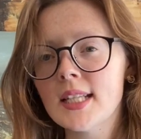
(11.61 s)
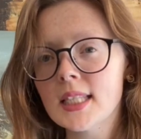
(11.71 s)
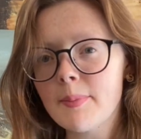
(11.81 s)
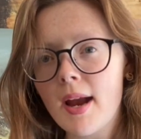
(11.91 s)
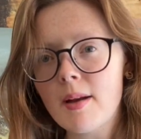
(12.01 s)

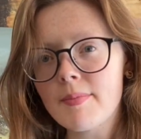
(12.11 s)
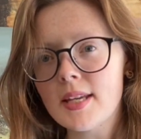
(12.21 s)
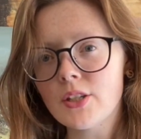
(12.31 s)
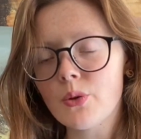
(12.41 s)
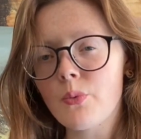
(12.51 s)
inspired
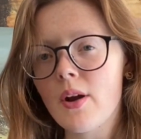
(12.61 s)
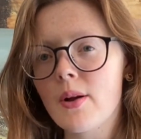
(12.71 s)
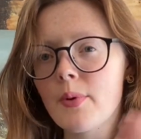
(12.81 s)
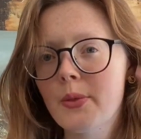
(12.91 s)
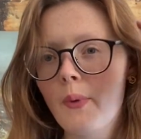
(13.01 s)
me to
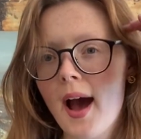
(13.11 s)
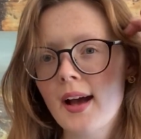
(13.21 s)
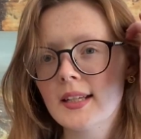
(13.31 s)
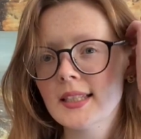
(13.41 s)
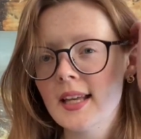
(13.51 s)
work with
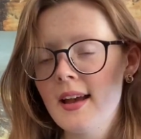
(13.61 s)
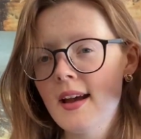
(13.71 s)
wax.